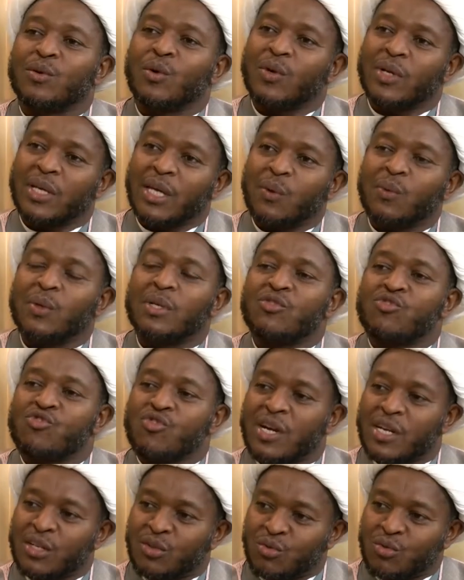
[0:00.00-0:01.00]
okay, I will
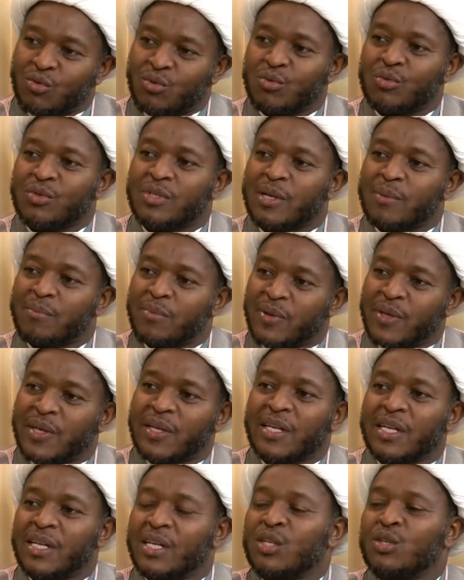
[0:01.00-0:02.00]
try to do something
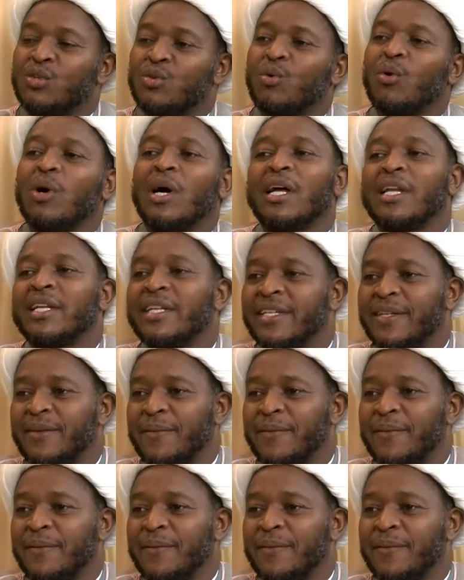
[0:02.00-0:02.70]
to Ali.